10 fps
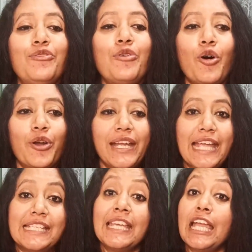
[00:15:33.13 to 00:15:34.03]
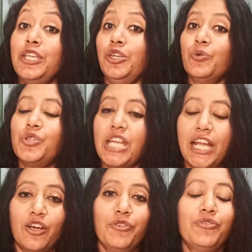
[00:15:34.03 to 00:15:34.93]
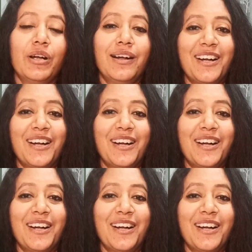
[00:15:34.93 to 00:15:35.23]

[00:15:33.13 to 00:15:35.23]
for getting a new shade of